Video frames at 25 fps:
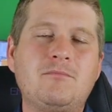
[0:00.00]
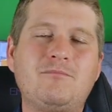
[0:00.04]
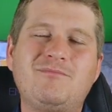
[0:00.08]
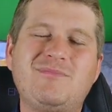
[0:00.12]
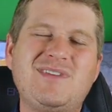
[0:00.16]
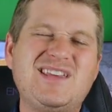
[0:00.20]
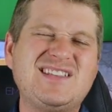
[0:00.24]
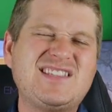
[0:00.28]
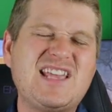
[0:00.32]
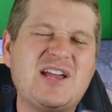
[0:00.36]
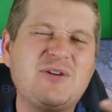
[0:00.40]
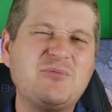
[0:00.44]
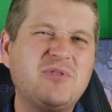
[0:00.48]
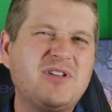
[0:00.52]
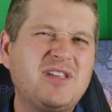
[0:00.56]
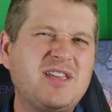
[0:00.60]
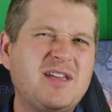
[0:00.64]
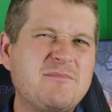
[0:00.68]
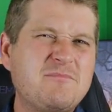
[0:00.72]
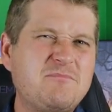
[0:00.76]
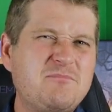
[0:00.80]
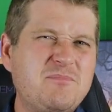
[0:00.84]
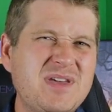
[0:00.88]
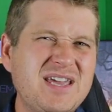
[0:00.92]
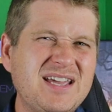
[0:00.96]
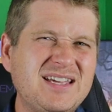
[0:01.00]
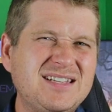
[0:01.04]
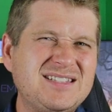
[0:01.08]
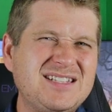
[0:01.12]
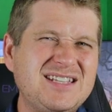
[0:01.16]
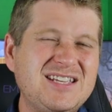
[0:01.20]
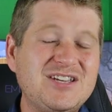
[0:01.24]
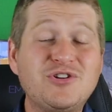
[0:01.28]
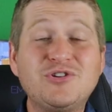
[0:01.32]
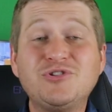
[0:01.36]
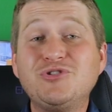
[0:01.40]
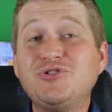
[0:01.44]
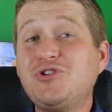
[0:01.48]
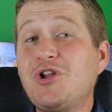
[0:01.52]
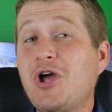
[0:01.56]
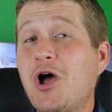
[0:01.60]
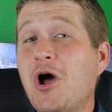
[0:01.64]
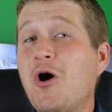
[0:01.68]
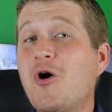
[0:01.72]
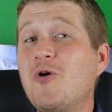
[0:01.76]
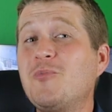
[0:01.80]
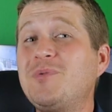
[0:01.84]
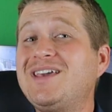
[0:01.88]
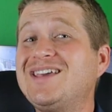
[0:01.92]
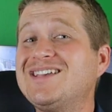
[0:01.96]
Is that really a big deal?
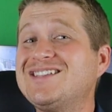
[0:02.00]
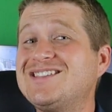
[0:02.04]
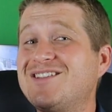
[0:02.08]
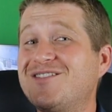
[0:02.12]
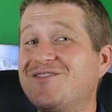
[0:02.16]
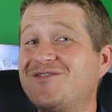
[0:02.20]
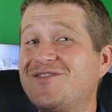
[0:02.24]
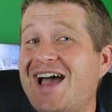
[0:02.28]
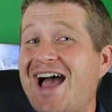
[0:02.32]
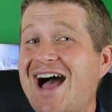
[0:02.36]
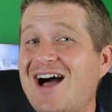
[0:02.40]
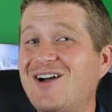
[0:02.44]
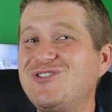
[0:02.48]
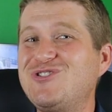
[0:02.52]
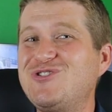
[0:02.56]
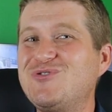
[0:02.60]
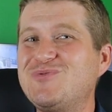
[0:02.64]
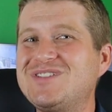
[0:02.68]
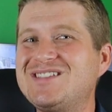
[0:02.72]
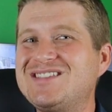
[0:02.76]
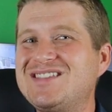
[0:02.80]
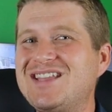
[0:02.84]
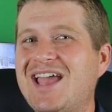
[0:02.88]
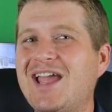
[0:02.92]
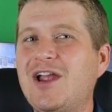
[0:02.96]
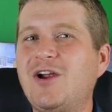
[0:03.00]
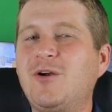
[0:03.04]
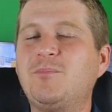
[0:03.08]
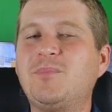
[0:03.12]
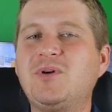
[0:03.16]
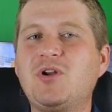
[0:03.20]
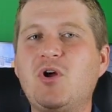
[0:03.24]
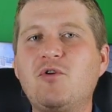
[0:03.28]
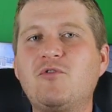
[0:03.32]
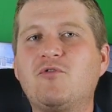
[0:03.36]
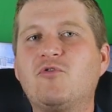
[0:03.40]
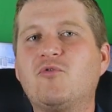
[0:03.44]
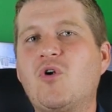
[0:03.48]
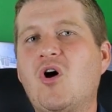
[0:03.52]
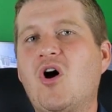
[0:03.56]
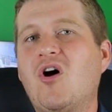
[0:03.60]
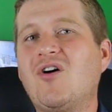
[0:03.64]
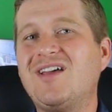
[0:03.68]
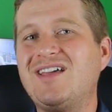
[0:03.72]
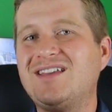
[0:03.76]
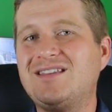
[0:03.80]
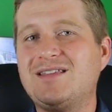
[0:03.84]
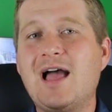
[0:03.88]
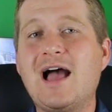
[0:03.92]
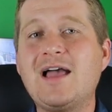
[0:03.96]
No, because the value is there, but overall,
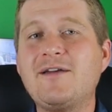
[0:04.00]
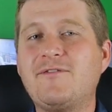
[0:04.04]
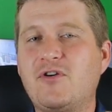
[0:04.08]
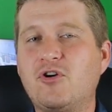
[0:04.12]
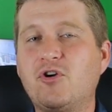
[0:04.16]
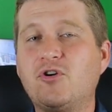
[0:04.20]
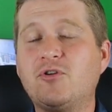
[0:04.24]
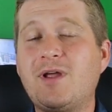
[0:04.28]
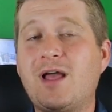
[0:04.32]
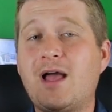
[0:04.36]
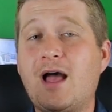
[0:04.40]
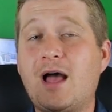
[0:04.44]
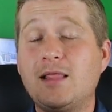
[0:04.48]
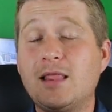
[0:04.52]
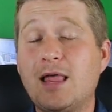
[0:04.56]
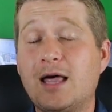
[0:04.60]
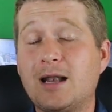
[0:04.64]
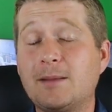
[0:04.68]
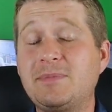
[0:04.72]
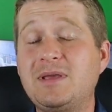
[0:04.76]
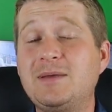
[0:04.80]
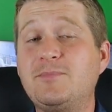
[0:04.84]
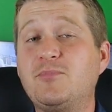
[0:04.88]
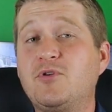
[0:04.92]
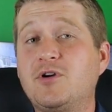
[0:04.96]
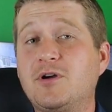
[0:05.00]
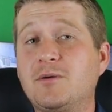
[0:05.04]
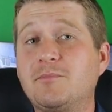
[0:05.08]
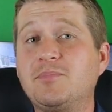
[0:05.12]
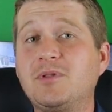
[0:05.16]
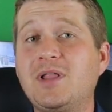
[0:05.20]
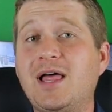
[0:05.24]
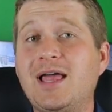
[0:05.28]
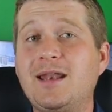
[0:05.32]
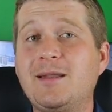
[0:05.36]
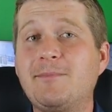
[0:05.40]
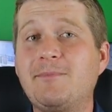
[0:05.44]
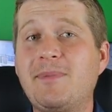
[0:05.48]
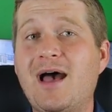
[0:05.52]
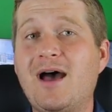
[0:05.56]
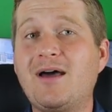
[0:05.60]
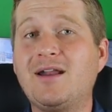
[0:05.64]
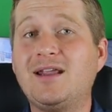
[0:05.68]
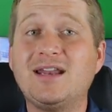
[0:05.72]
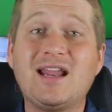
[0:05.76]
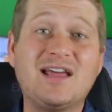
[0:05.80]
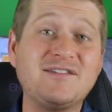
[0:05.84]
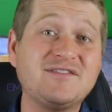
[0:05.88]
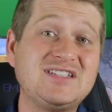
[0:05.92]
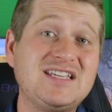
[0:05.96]
I've heard a lot of people complain about
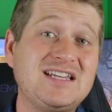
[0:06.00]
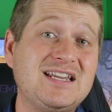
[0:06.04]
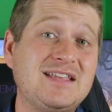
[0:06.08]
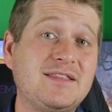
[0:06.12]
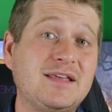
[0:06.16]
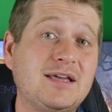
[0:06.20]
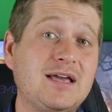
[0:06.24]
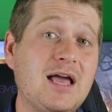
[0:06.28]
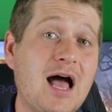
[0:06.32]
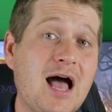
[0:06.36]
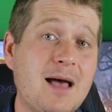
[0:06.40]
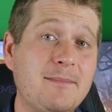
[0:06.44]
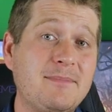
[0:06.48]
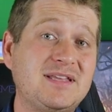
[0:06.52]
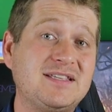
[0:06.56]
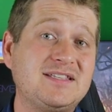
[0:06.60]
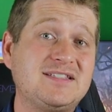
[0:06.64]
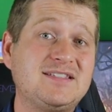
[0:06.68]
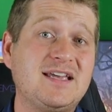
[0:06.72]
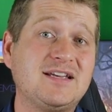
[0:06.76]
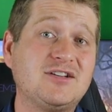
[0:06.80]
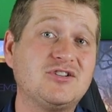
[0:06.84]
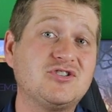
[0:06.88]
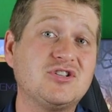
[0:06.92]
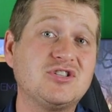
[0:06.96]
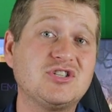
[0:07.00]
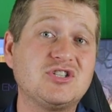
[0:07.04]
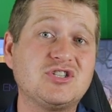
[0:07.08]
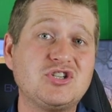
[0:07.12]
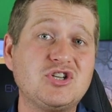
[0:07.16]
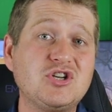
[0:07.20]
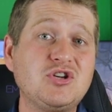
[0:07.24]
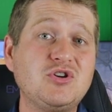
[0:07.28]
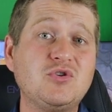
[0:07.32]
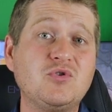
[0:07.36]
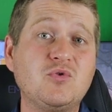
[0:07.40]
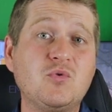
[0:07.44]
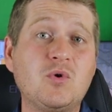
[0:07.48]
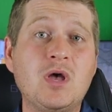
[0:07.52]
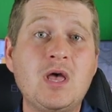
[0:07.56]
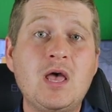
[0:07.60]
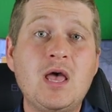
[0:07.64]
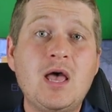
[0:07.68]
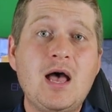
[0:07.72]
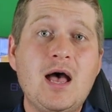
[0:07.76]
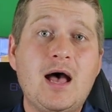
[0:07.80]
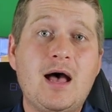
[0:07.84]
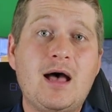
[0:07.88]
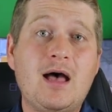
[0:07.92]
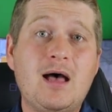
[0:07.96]
it, and I've seen it in the comment sections, too,
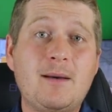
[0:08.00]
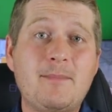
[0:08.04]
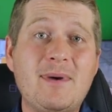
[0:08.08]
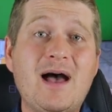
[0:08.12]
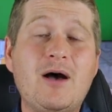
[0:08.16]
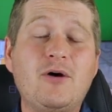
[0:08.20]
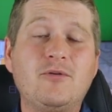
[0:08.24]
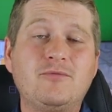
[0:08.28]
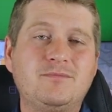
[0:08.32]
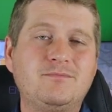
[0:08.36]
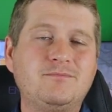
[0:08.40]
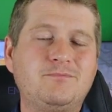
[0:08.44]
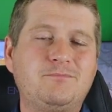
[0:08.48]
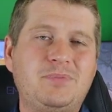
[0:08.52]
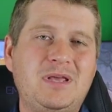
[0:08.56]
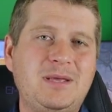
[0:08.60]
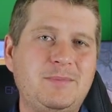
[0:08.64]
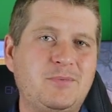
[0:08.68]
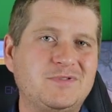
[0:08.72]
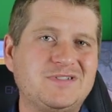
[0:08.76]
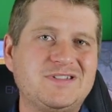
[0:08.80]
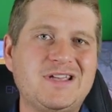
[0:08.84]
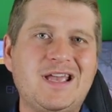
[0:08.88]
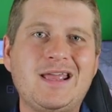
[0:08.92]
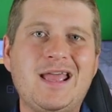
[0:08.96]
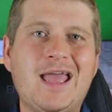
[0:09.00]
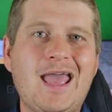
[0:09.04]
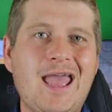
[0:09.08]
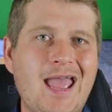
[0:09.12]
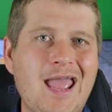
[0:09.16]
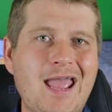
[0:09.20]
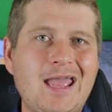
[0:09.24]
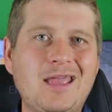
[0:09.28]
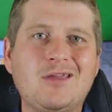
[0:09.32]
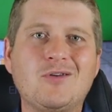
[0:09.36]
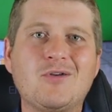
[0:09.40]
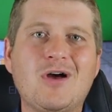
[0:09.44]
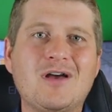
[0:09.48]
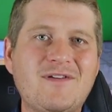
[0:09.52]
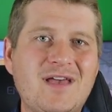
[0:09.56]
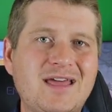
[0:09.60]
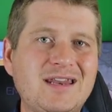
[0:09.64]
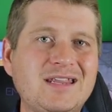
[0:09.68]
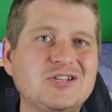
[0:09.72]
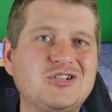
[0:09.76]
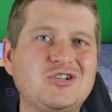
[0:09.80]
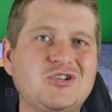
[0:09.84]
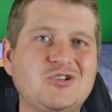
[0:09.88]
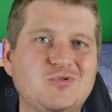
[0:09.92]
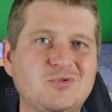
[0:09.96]
about people saying, hey, you know, I've had
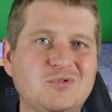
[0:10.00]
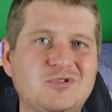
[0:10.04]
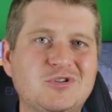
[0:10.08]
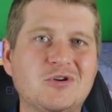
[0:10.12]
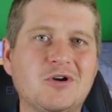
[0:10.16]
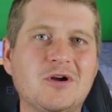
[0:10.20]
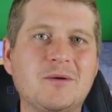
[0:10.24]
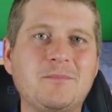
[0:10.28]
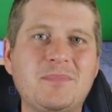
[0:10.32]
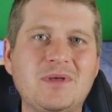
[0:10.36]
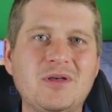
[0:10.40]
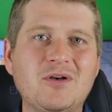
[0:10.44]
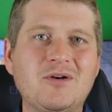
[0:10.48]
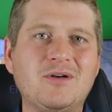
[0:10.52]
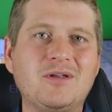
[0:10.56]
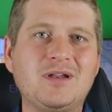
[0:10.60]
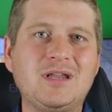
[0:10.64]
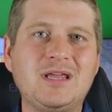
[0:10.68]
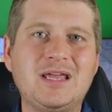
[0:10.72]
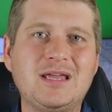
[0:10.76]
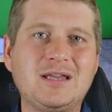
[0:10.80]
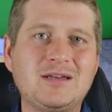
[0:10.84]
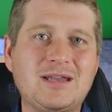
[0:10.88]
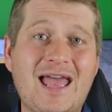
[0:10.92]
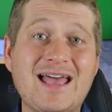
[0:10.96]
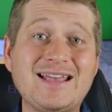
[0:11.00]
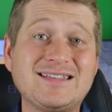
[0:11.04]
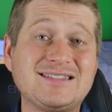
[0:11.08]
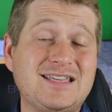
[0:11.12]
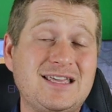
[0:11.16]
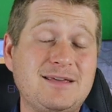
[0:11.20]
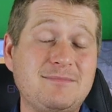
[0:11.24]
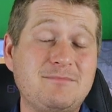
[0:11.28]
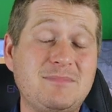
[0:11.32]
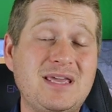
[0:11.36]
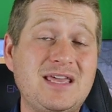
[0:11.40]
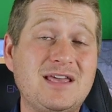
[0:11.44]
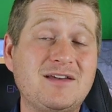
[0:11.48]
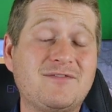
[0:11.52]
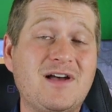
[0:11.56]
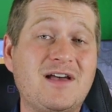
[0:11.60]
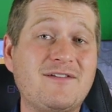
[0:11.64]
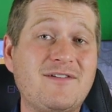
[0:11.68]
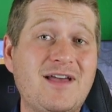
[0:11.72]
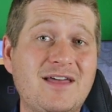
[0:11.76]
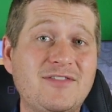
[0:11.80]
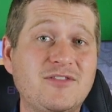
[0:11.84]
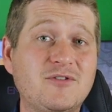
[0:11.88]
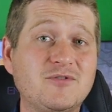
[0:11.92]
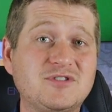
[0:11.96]
issues with durability and asking me if
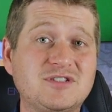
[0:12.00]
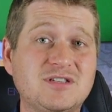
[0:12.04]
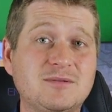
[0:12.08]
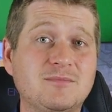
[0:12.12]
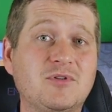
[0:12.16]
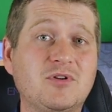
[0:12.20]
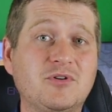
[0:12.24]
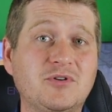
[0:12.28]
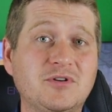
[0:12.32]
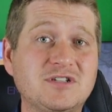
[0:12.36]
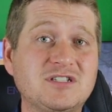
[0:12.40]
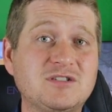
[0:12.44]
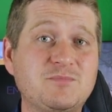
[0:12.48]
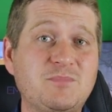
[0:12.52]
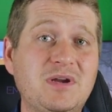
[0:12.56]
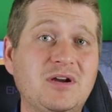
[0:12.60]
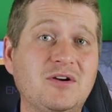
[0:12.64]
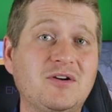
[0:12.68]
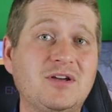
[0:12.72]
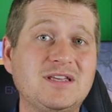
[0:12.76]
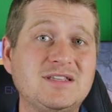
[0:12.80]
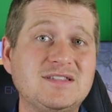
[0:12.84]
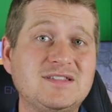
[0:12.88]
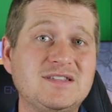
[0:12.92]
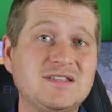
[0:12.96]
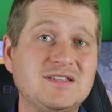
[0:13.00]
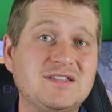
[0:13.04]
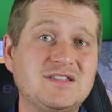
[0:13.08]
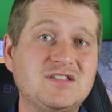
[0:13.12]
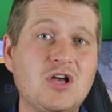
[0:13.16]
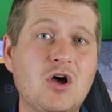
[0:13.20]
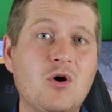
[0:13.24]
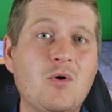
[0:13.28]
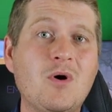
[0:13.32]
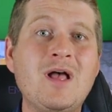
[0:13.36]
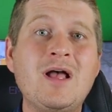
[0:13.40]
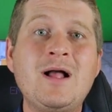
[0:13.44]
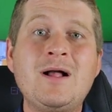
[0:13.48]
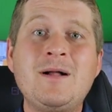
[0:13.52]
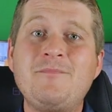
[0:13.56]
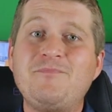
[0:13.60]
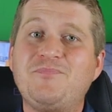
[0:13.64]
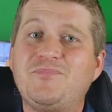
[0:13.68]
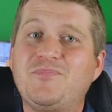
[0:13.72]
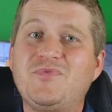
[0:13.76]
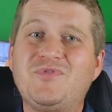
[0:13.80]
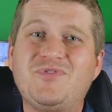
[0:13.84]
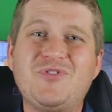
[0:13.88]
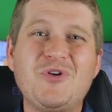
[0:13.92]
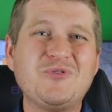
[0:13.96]
I've had those similar experiences. So
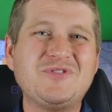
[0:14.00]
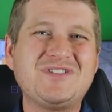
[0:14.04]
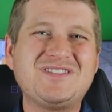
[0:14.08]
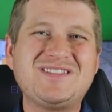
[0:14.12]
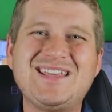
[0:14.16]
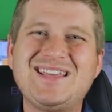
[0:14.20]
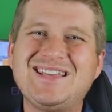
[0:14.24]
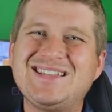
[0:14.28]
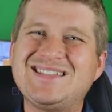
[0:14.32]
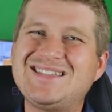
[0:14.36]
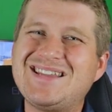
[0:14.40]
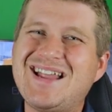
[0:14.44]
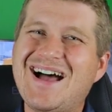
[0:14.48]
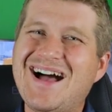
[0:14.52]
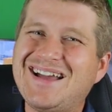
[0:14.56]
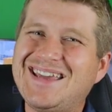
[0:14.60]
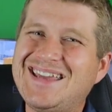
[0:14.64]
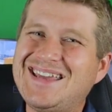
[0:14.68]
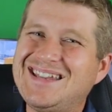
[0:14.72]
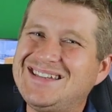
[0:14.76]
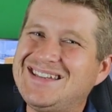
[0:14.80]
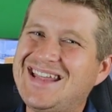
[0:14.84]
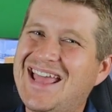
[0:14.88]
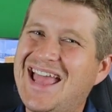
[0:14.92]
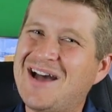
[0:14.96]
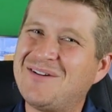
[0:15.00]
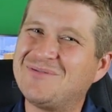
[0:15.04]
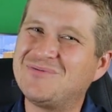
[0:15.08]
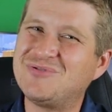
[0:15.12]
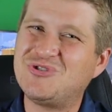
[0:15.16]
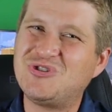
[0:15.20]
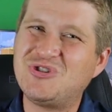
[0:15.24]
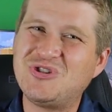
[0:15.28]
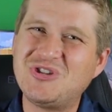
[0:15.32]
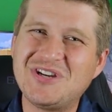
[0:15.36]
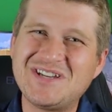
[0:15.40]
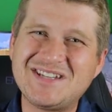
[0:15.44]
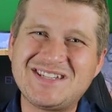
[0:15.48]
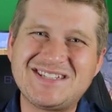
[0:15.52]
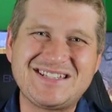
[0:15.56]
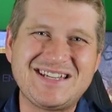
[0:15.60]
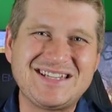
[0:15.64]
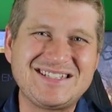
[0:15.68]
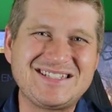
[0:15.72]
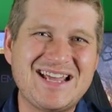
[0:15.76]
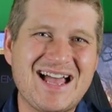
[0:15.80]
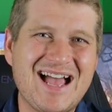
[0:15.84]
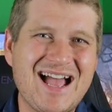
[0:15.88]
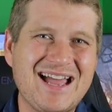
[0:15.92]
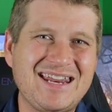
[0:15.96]
those things knock it down just a
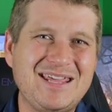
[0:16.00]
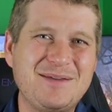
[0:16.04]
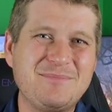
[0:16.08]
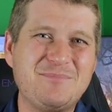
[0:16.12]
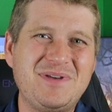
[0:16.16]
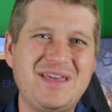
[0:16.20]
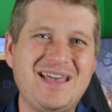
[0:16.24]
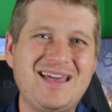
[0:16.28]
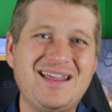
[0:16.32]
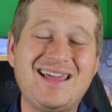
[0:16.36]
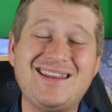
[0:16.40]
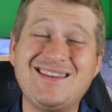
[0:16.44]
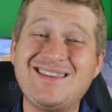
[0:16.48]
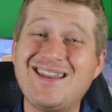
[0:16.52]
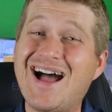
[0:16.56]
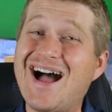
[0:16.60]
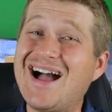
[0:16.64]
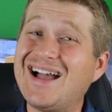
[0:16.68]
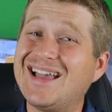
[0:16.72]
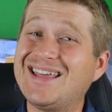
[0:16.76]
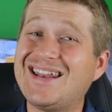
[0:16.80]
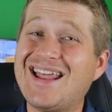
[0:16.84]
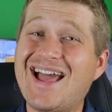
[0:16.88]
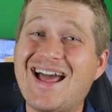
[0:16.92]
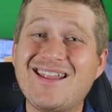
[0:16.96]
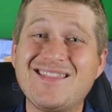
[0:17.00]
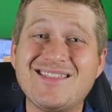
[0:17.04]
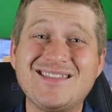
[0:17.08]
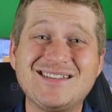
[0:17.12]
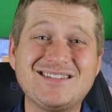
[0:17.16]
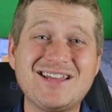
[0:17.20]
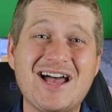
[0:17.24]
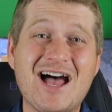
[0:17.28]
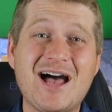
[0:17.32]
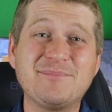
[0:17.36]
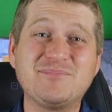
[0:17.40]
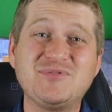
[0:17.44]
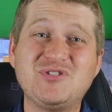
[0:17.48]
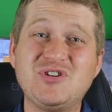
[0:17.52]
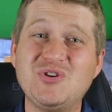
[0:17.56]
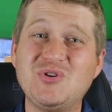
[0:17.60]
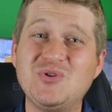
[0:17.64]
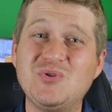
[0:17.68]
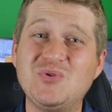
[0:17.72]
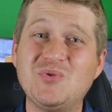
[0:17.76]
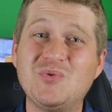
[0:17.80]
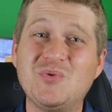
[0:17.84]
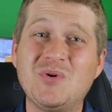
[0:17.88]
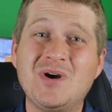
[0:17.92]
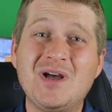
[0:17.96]
tiny bit and knock it out of the top
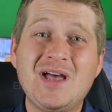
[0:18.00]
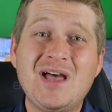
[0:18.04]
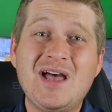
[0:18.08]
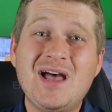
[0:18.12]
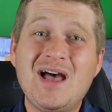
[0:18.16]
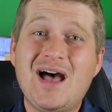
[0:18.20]
two.